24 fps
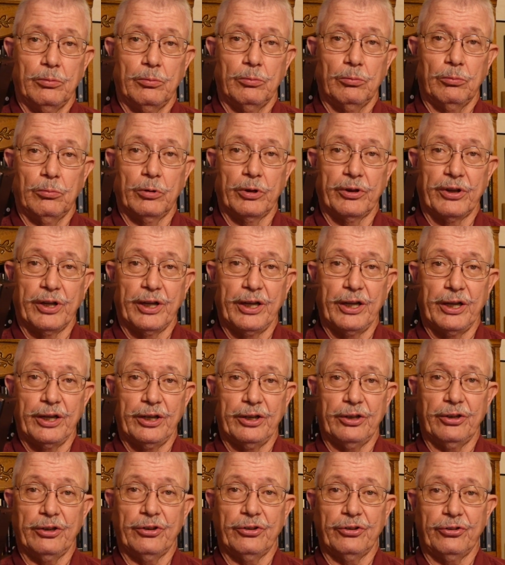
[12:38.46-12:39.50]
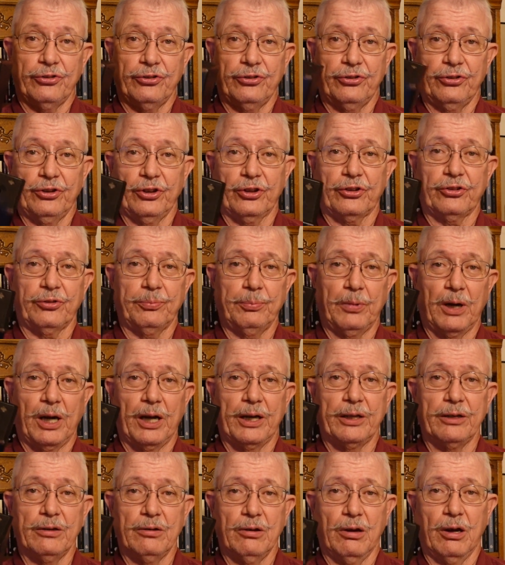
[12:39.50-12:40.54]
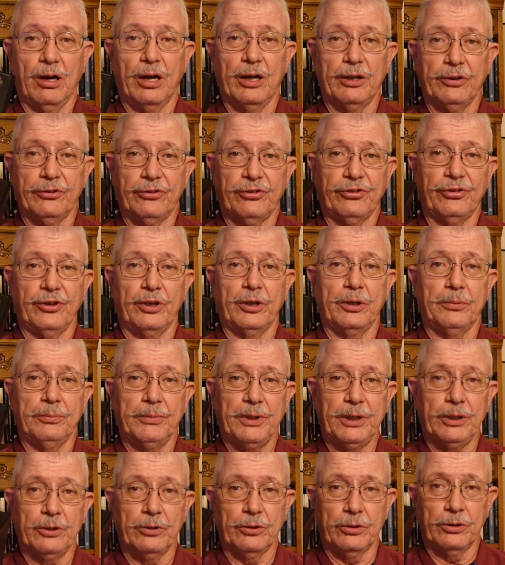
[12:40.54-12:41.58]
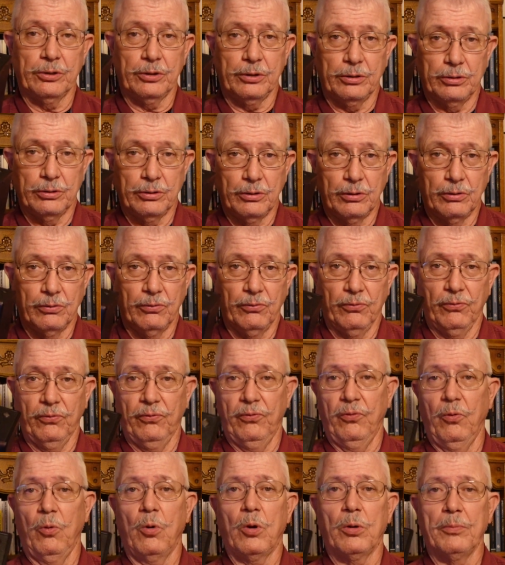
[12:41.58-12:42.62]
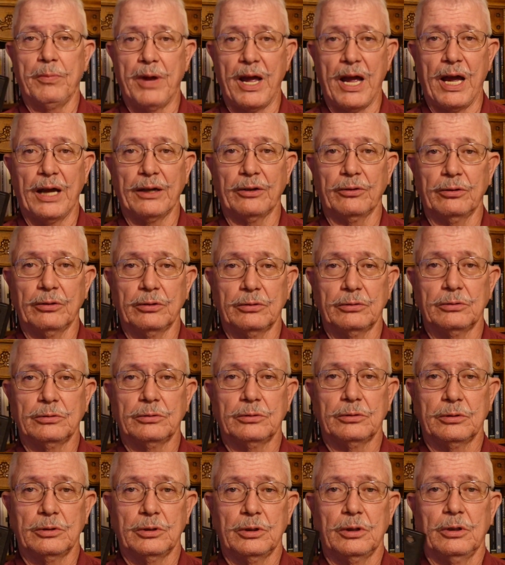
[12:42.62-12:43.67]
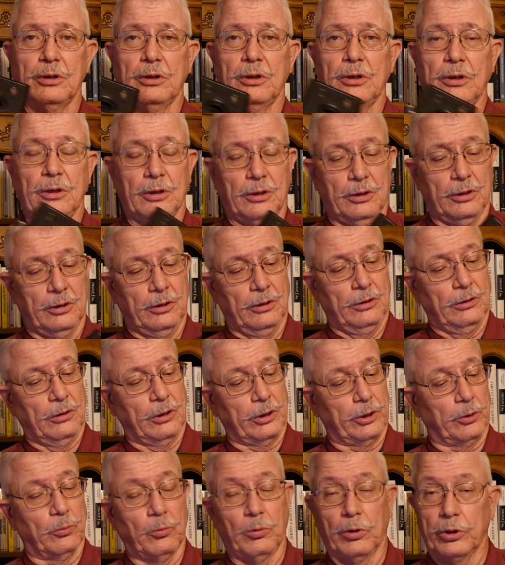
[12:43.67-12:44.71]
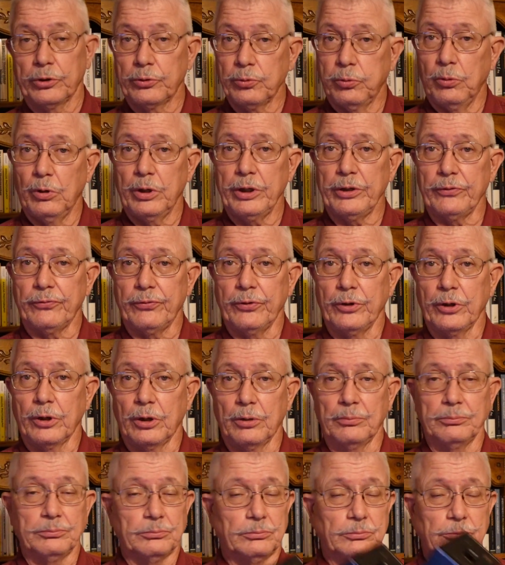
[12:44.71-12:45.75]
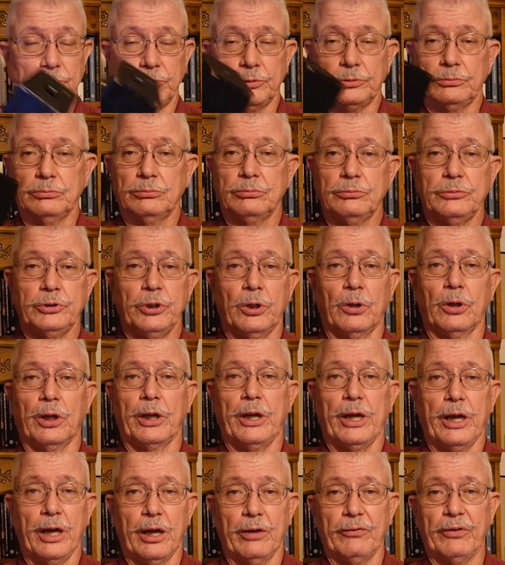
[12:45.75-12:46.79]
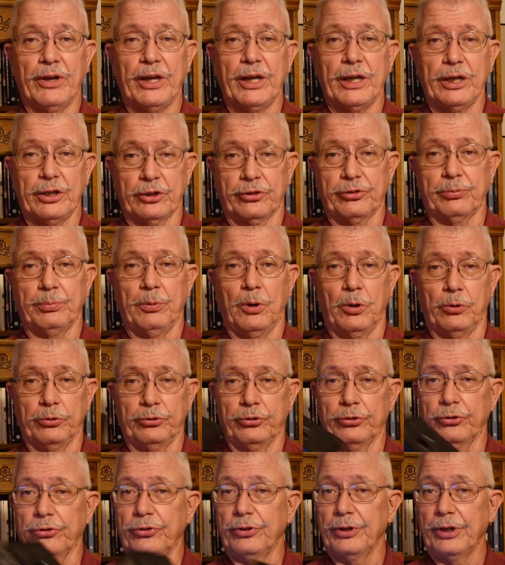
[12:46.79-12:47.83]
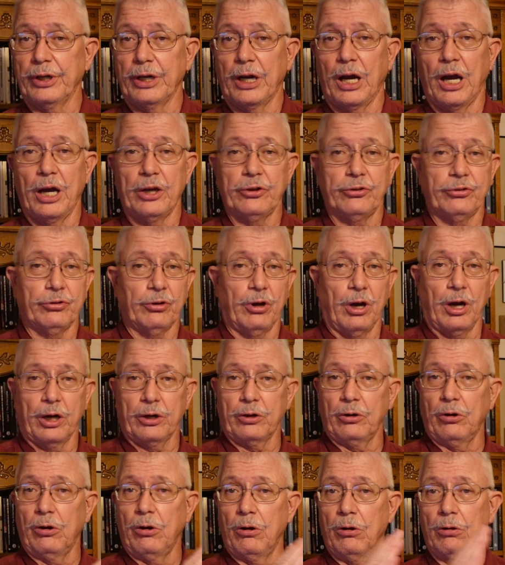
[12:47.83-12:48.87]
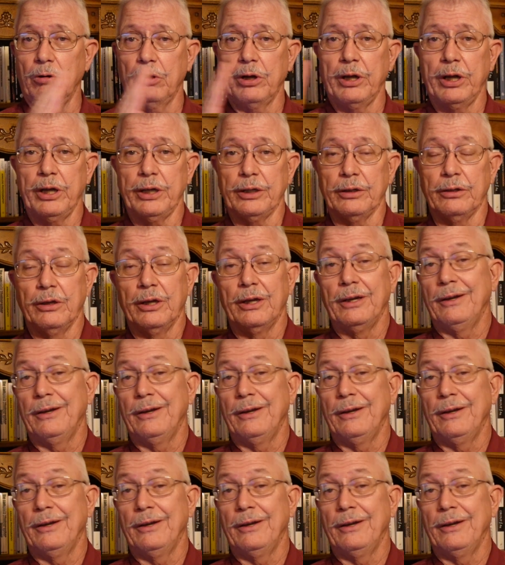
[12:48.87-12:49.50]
with a 6 by 9 centimeter format on the 120 film, you only have 8 exposures, and I shot all 8.